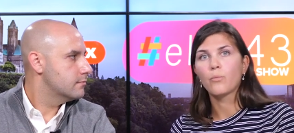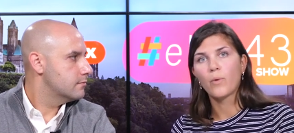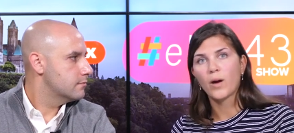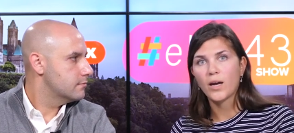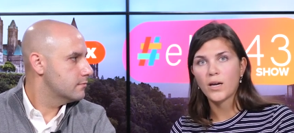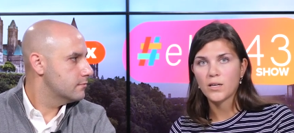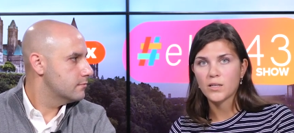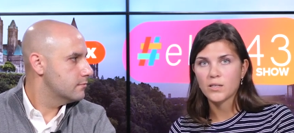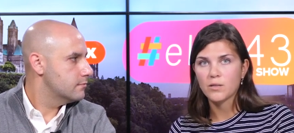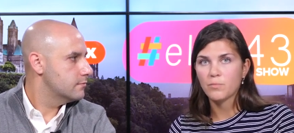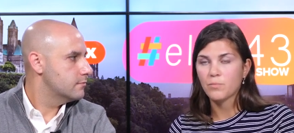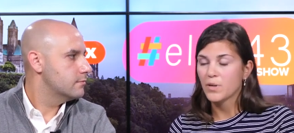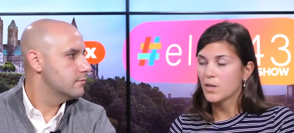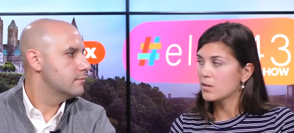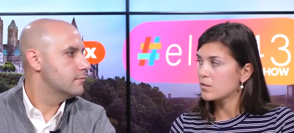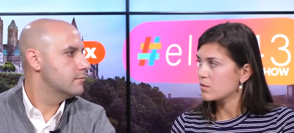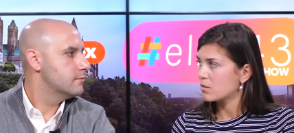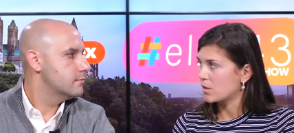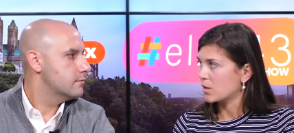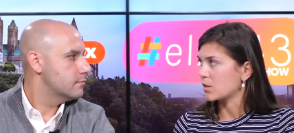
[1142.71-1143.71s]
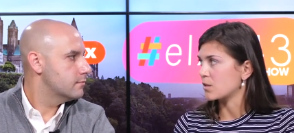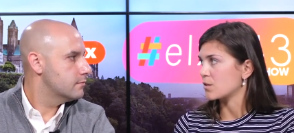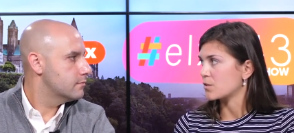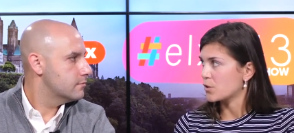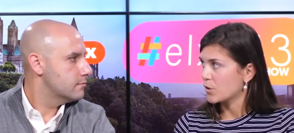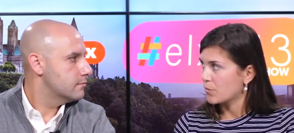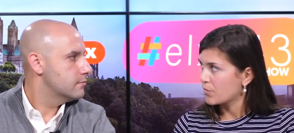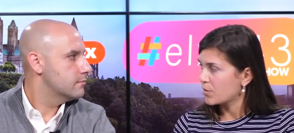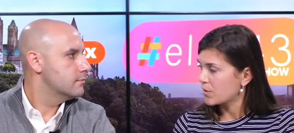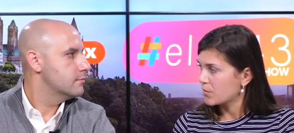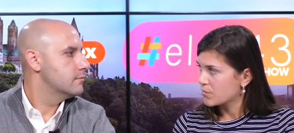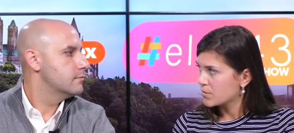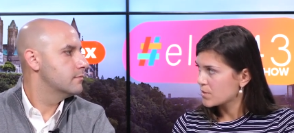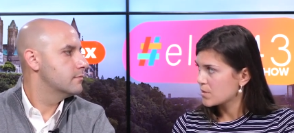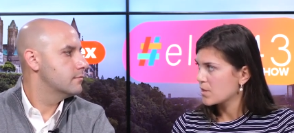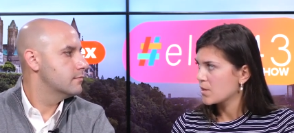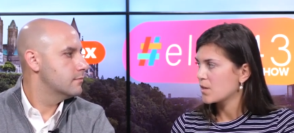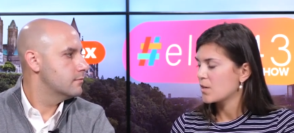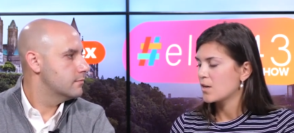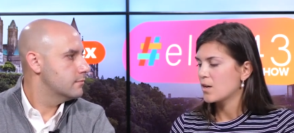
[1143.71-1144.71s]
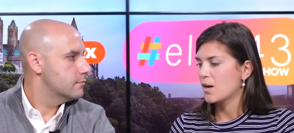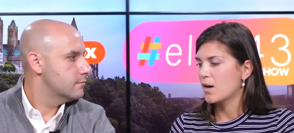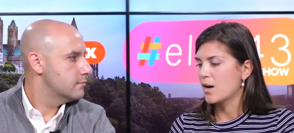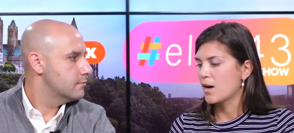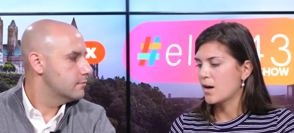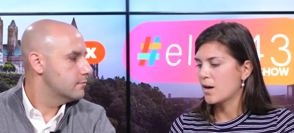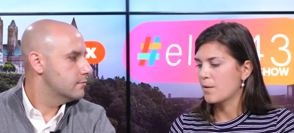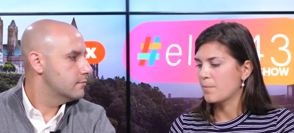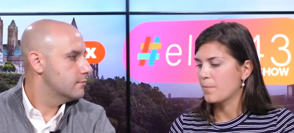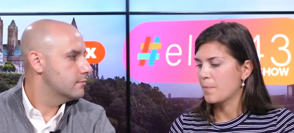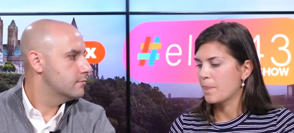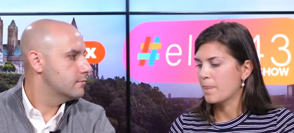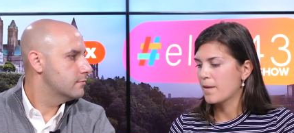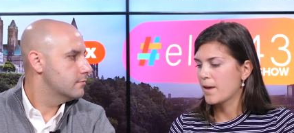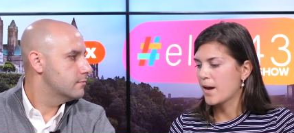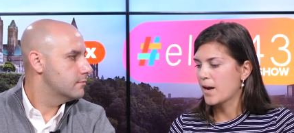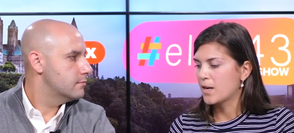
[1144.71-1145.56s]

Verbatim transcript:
Speaker 1: way to beat the conservatives um,